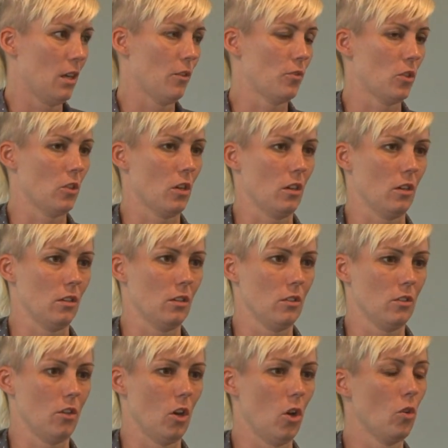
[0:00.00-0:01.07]
If the dog
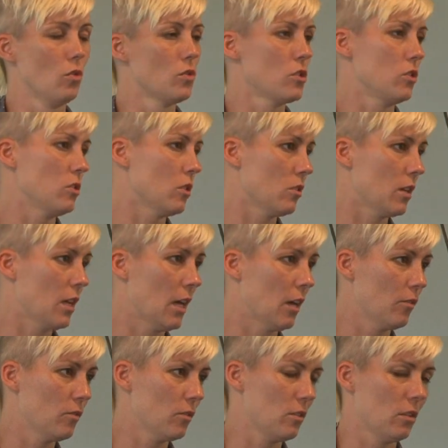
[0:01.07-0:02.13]
knows
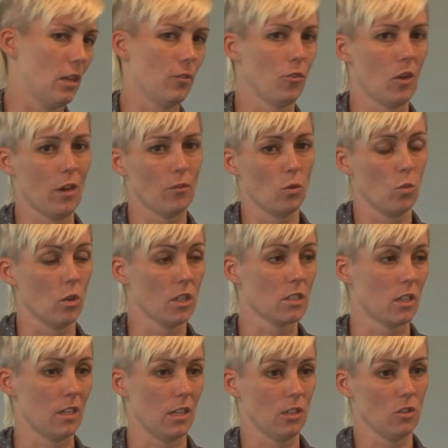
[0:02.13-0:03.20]
if you haven't worked
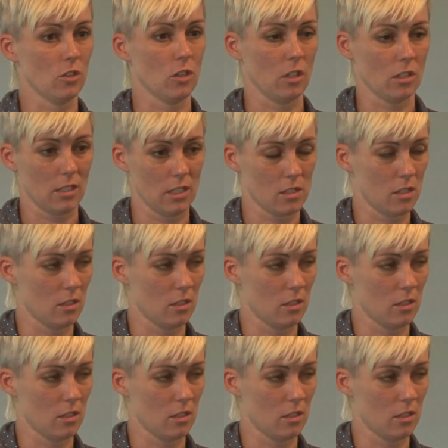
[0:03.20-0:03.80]
on it and your dog